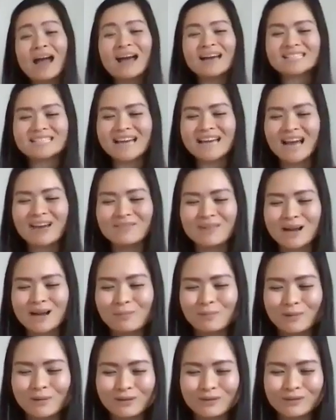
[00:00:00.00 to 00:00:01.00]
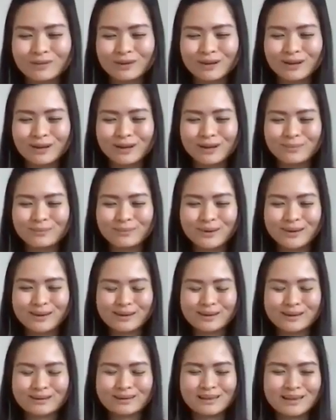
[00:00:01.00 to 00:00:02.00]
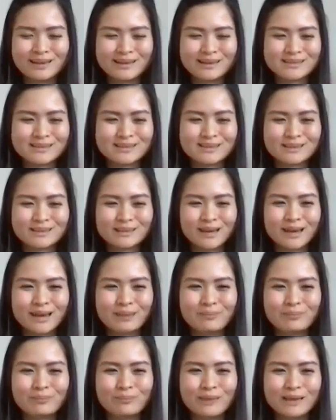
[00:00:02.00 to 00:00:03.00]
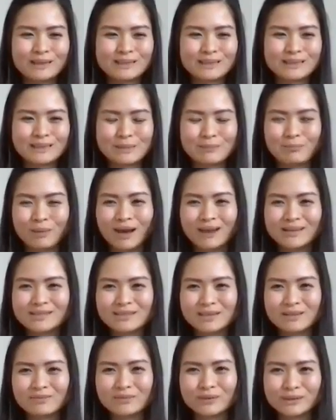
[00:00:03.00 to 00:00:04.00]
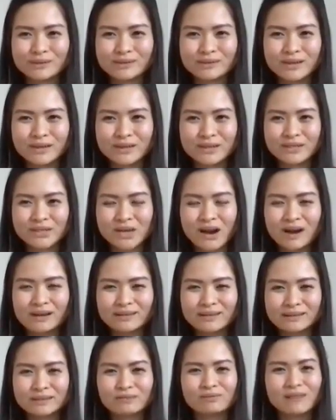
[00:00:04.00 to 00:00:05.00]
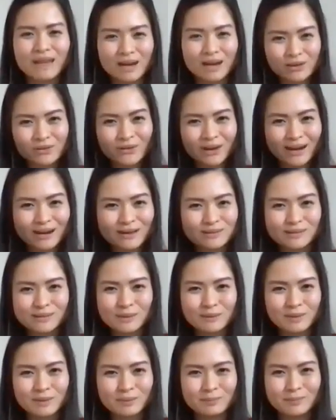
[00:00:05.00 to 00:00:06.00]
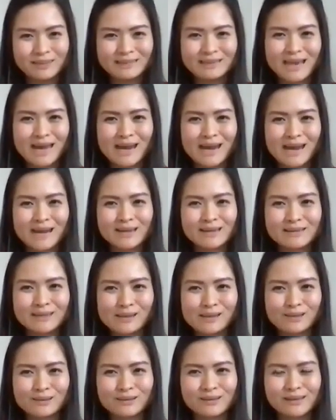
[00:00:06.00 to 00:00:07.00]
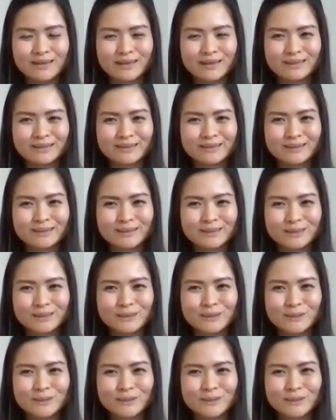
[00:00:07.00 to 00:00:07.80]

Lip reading: actually have a couple of my clients that basically bought stuff for their dog, like the flower crowns and some of the bandanas, and then they're like, "This is too